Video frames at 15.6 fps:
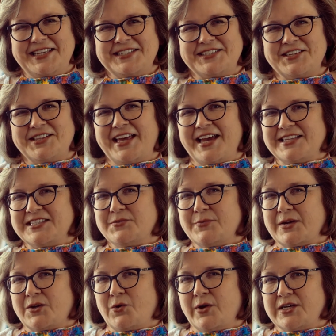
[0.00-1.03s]
So that's
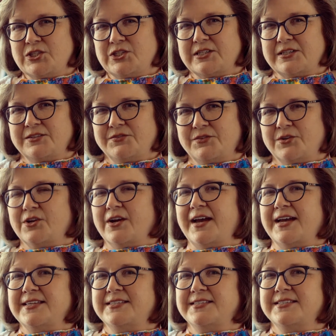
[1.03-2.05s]
my question for
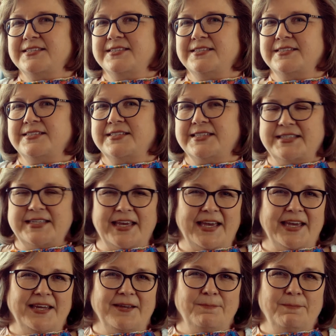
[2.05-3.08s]
us
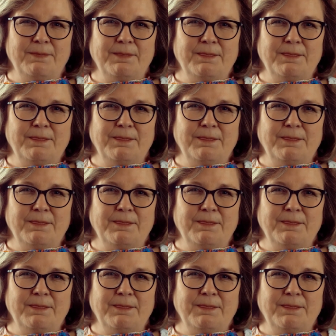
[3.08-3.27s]
today.